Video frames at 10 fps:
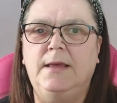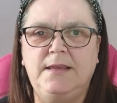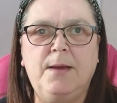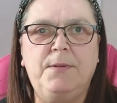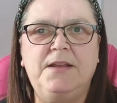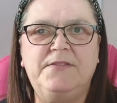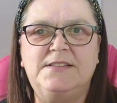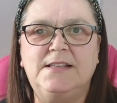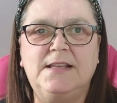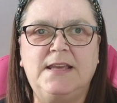Yeah, I believe
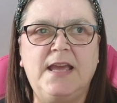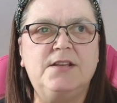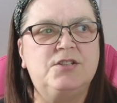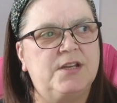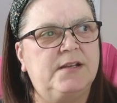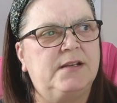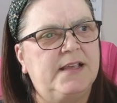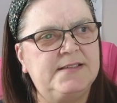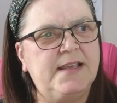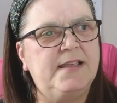it's in the kitchen.
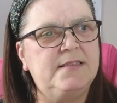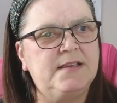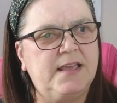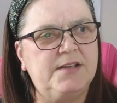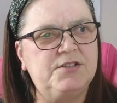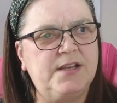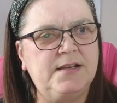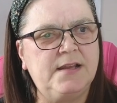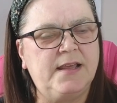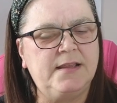Is it in the
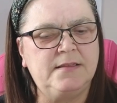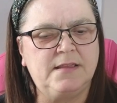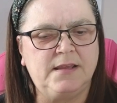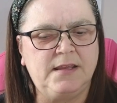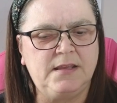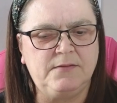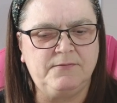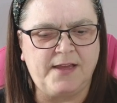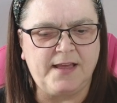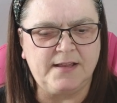kitchen? In the
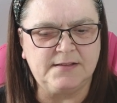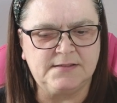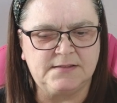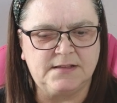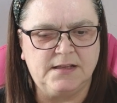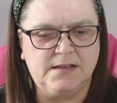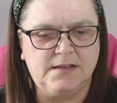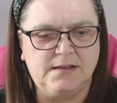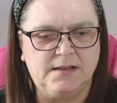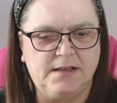vase?
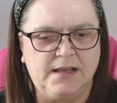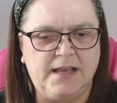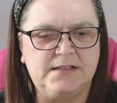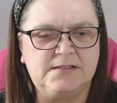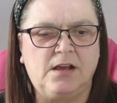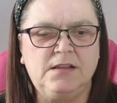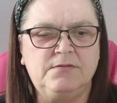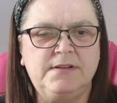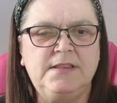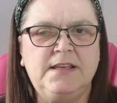It's
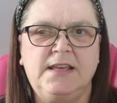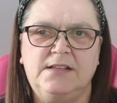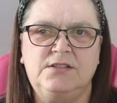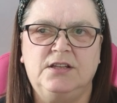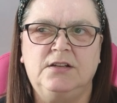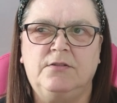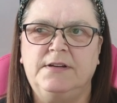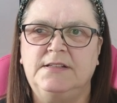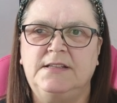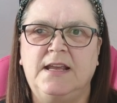either in the kitchen or
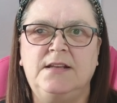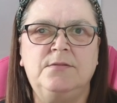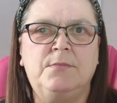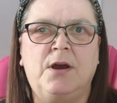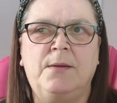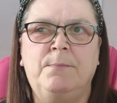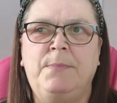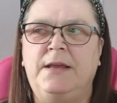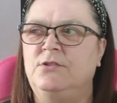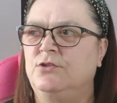it's in my
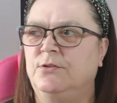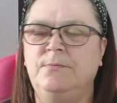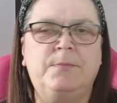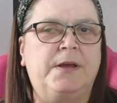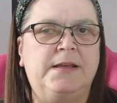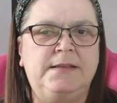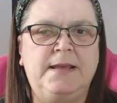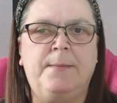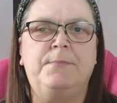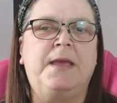bedroom, but
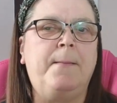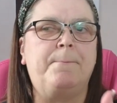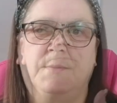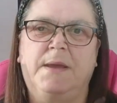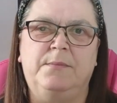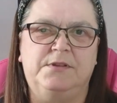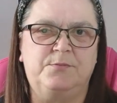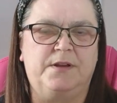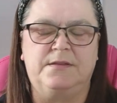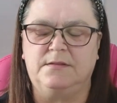yep, the baby's
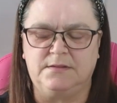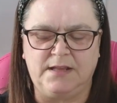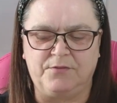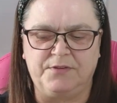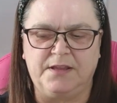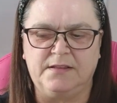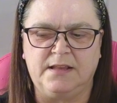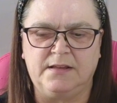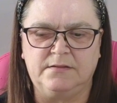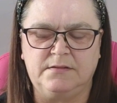breath. Love it.
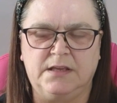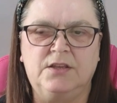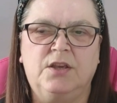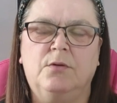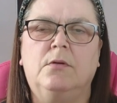They're cute.